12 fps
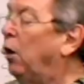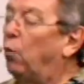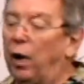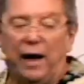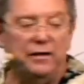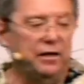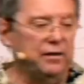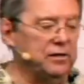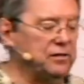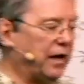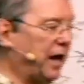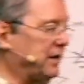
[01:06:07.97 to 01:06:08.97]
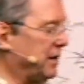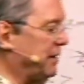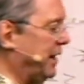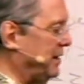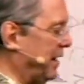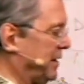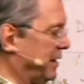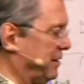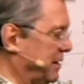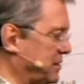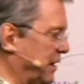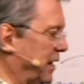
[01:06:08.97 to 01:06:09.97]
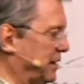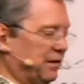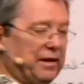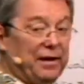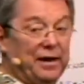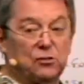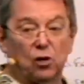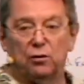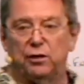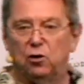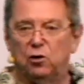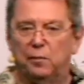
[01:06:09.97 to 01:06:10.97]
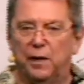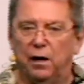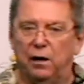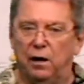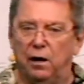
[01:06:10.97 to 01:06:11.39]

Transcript: Well, I did this and I did that and I did this and I did that, and that's all they talk about.